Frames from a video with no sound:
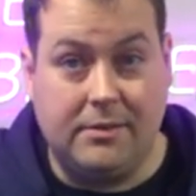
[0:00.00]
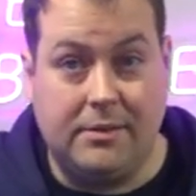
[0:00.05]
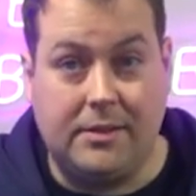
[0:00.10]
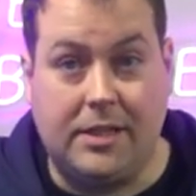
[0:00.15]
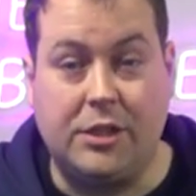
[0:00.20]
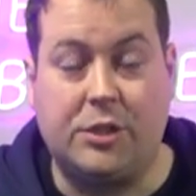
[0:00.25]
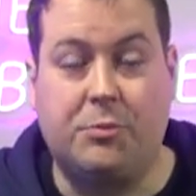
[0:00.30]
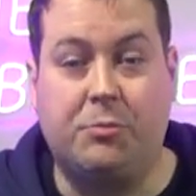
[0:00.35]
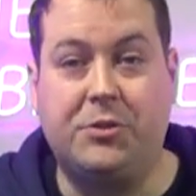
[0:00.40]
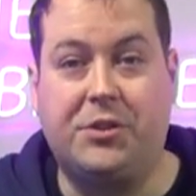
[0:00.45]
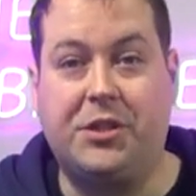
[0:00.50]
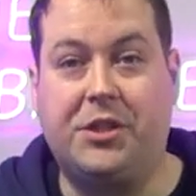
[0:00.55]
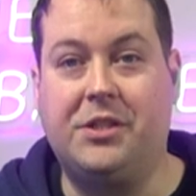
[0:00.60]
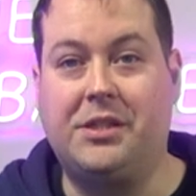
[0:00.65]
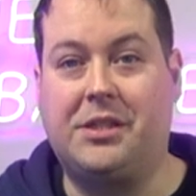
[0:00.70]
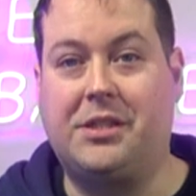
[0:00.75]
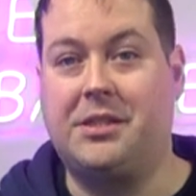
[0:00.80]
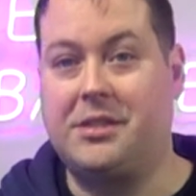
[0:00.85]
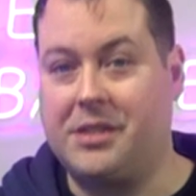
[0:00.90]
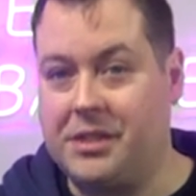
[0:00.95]
This was
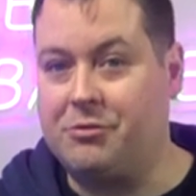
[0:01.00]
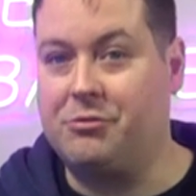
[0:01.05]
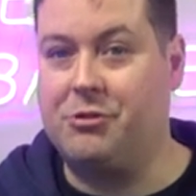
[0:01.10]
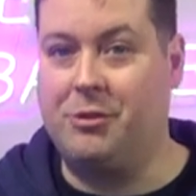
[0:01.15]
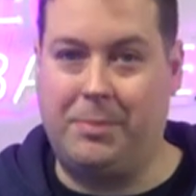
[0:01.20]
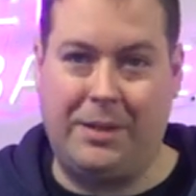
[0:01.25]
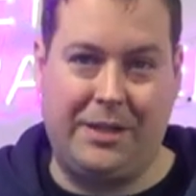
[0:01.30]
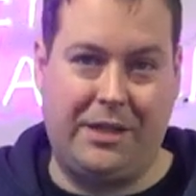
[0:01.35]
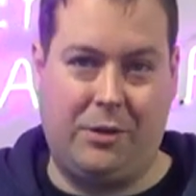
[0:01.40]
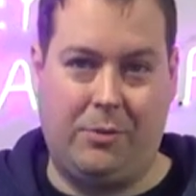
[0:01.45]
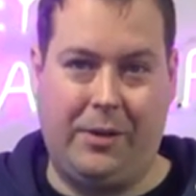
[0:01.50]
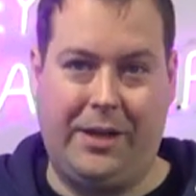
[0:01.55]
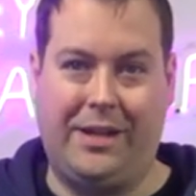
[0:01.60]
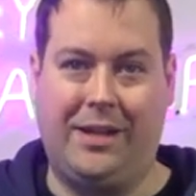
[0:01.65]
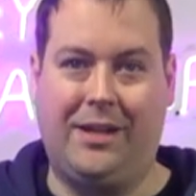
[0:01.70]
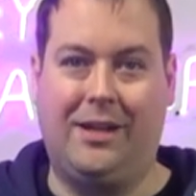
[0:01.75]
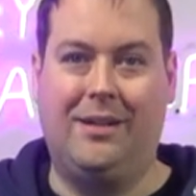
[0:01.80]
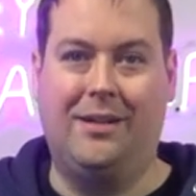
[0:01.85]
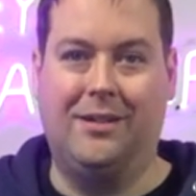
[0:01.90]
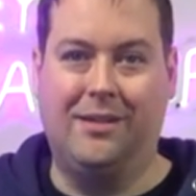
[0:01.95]
considerably
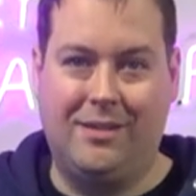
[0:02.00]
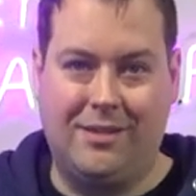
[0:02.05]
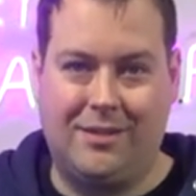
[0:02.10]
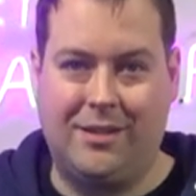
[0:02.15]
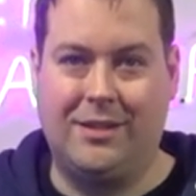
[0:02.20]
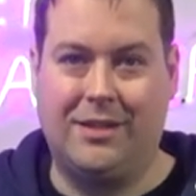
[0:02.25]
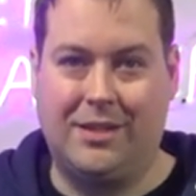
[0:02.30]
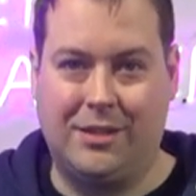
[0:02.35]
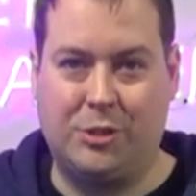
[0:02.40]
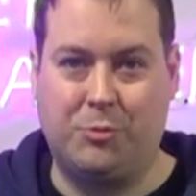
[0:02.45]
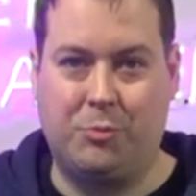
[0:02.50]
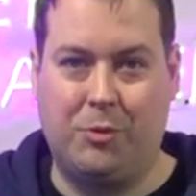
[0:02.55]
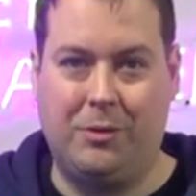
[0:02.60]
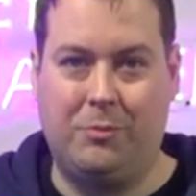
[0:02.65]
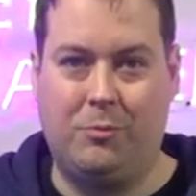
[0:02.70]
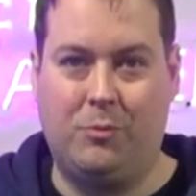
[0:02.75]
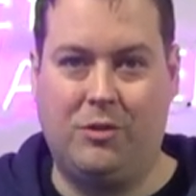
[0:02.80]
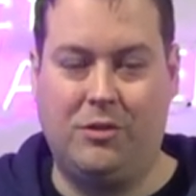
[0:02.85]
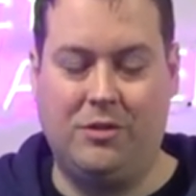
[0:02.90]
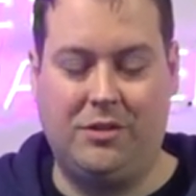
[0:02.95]
quicker than this
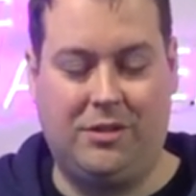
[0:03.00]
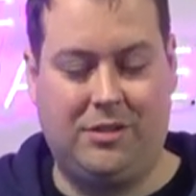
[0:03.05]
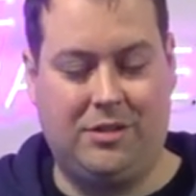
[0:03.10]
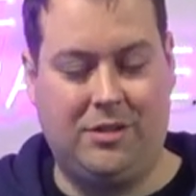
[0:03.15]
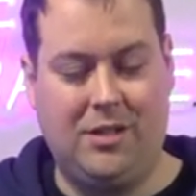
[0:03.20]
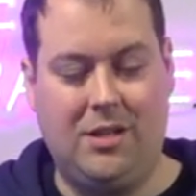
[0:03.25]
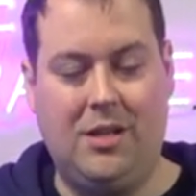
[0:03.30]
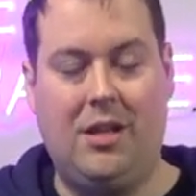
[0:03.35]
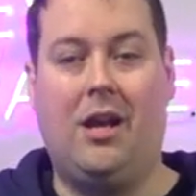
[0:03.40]
one was.